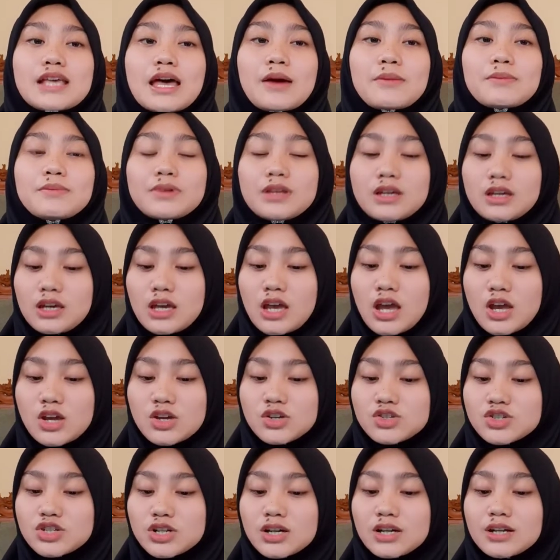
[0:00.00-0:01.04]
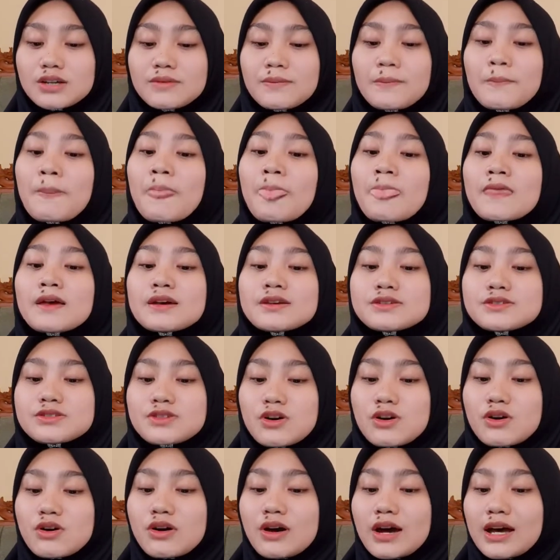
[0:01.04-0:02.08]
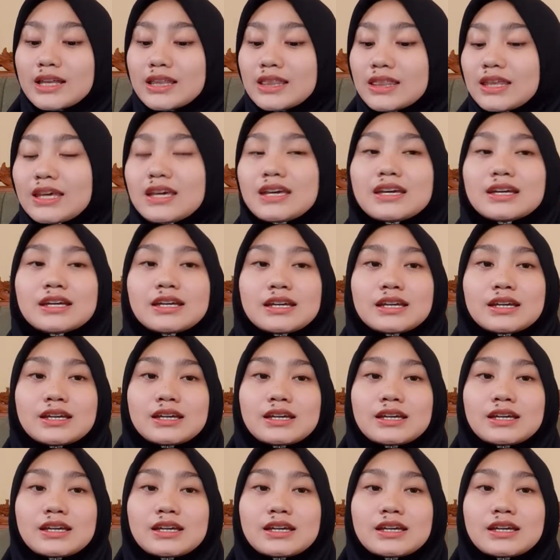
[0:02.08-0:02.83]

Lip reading: application. So I think